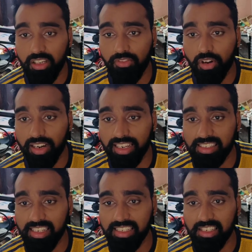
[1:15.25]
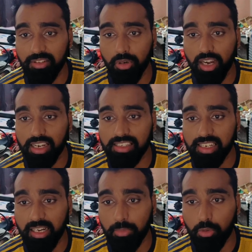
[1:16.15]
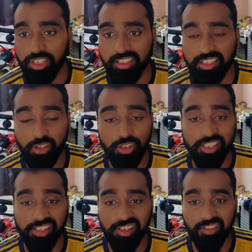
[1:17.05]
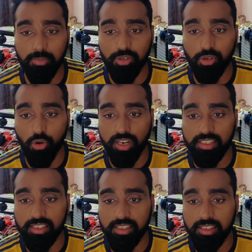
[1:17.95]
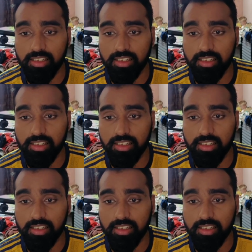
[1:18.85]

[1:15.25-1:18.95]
for Reiss Nelson with Bukayo Saka posting this on his Instagram stories